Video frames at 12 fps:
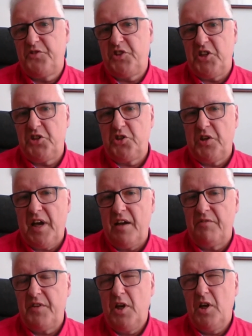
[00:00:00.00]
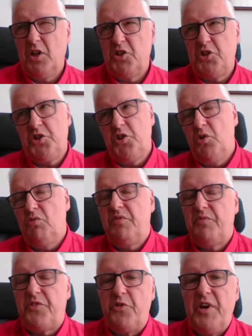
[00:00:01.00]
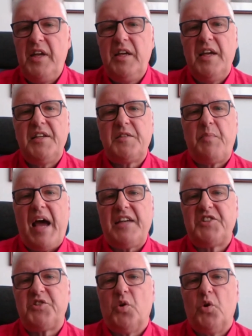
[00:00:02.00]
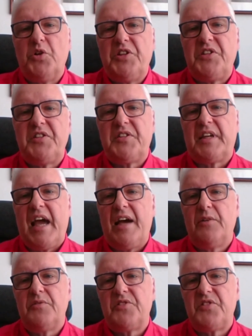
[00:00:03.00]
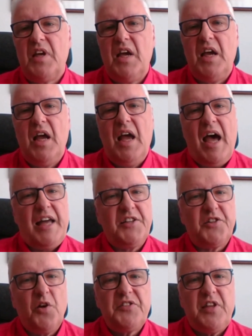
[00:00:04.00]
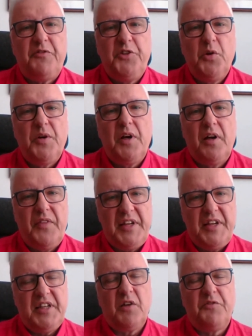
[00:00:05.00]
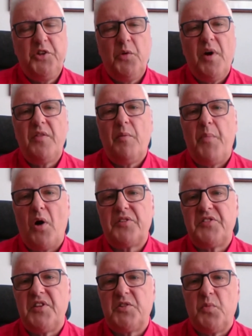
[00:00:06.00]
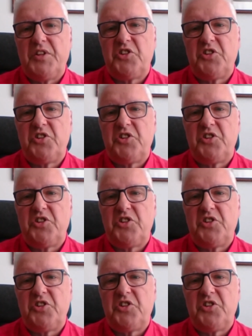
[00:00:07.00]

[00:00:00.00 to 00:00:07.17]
She should have 2-3 years past audited accounts, and as long as they tick a few other boxes,